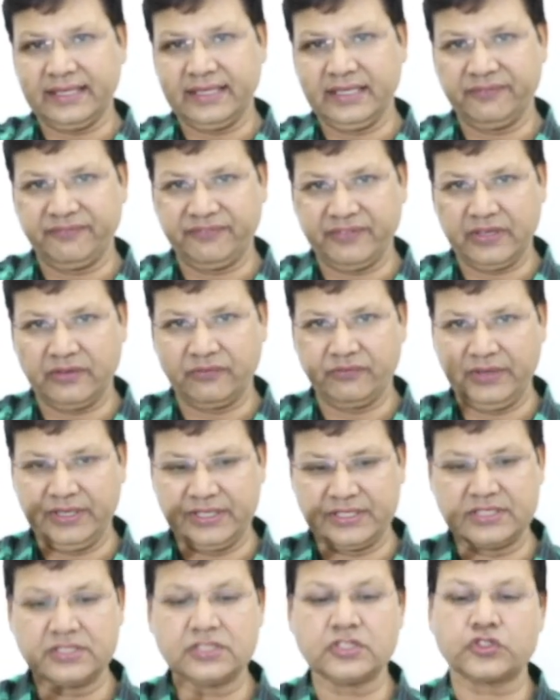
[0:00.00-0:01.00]
different
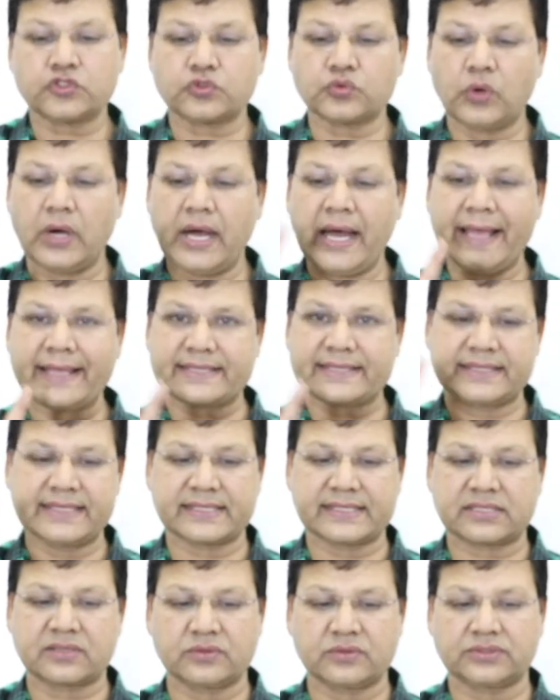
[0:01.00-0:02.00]
ways to ask
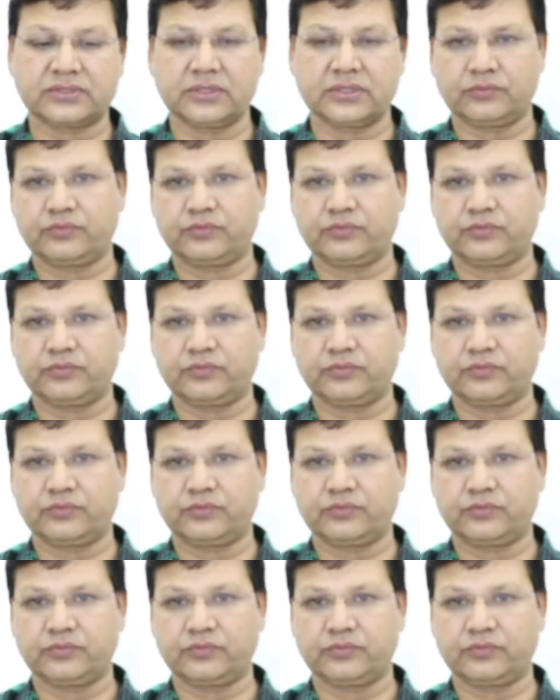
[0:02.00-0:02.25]
this question.